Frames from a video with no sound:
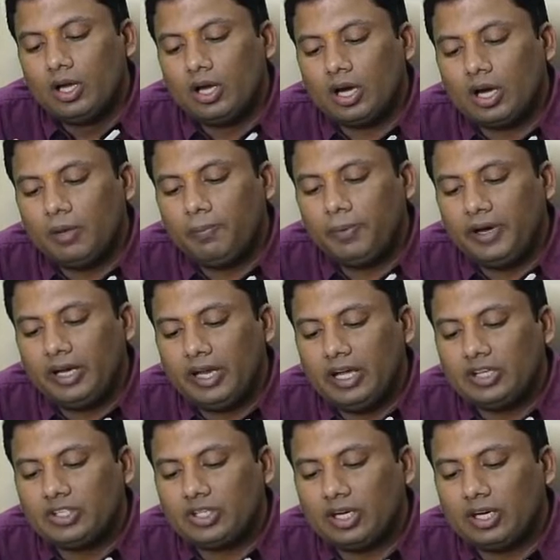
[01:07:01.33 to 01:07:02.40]

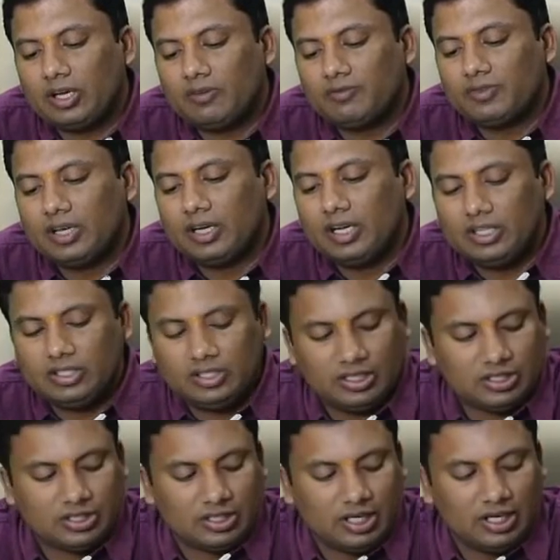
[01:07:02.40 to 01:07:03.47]
Repetition of the digits
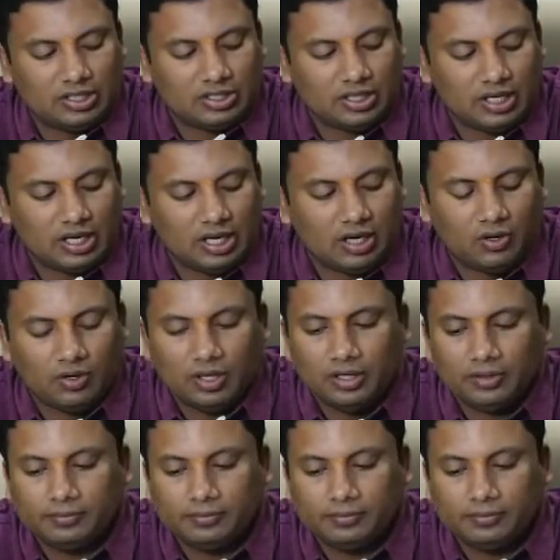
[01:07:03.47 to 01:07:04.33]
is allowed.